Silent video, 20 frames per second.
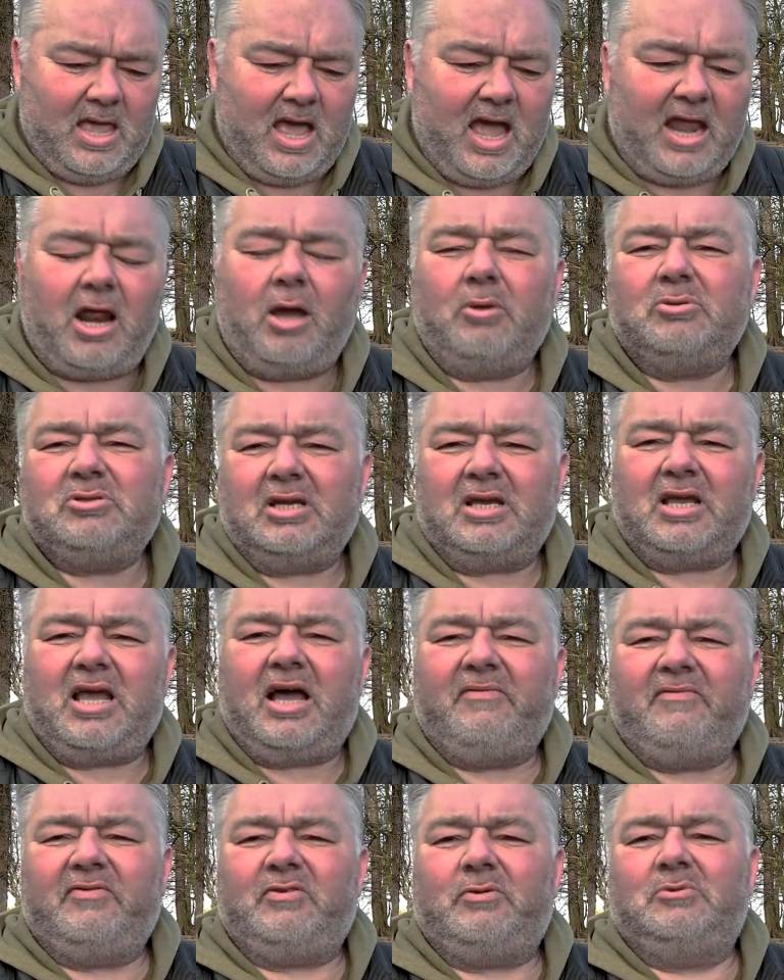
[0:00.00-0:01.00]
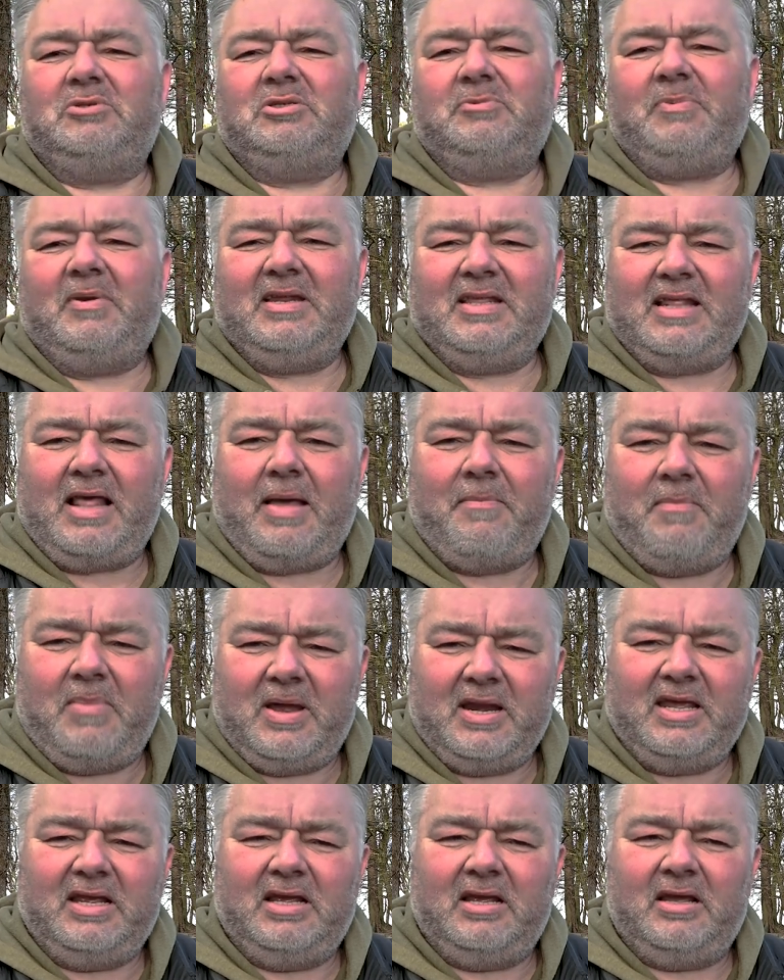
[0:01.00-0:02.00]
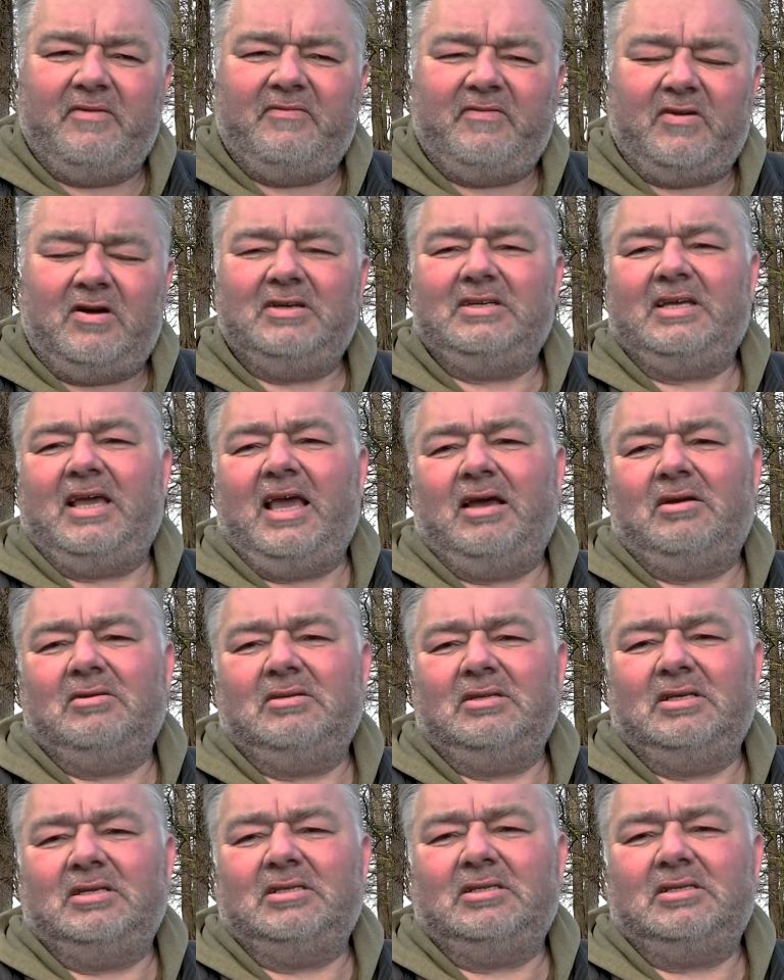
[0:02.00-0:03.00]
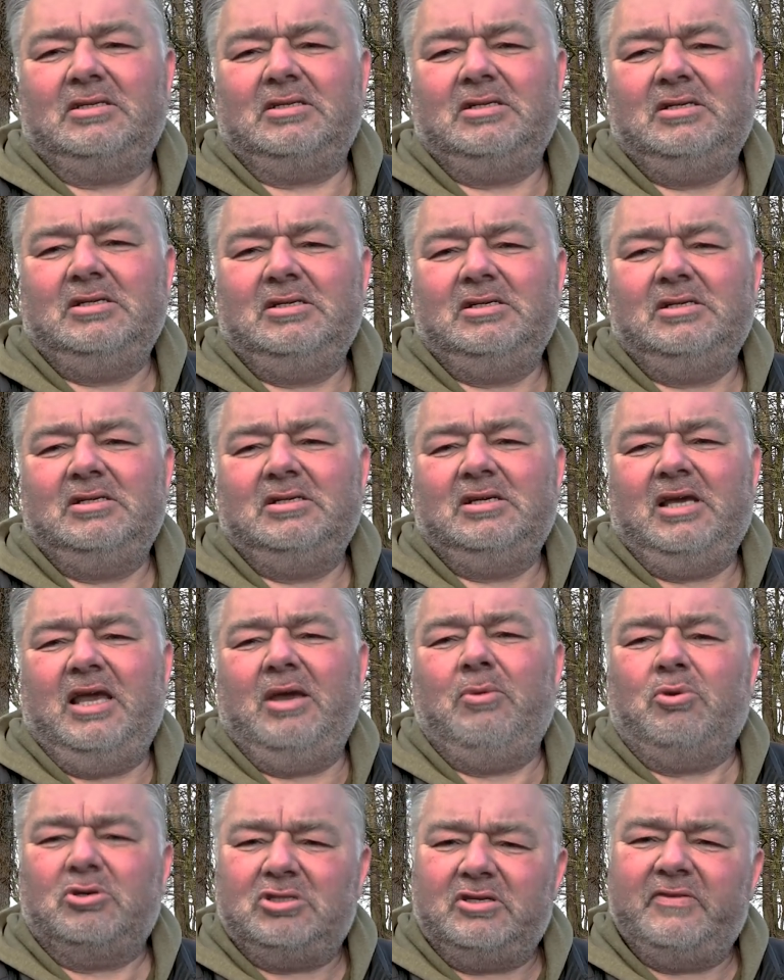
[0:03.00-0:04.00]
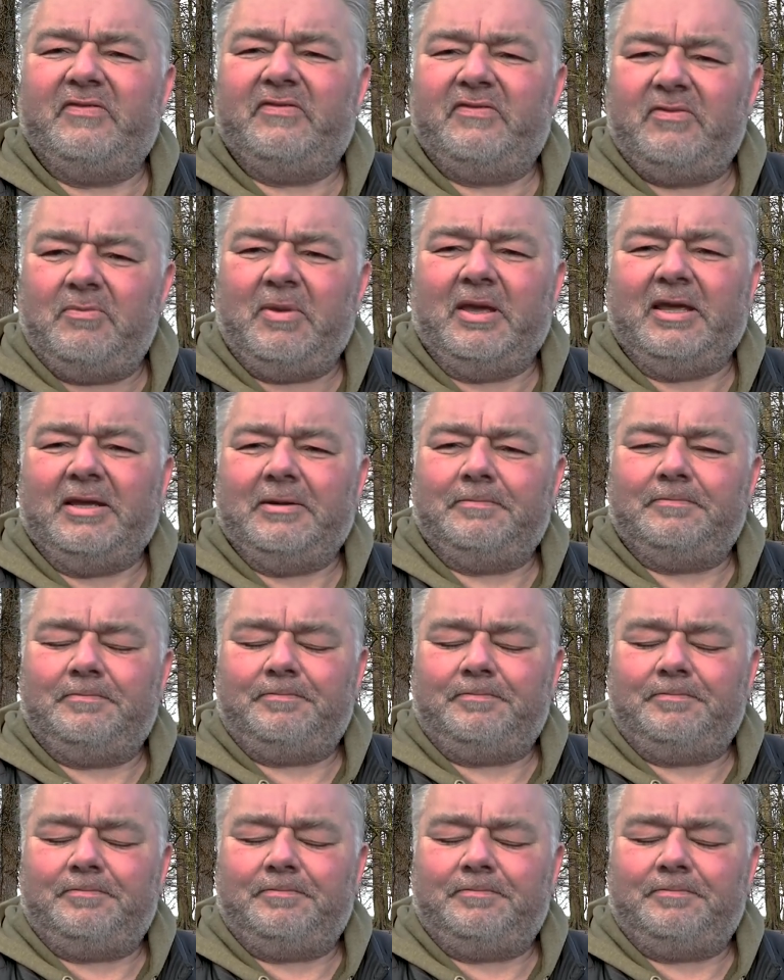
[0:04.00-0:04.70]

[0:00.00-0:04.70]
And I was uncomfortable spending that money, finding out that it wasn't for me.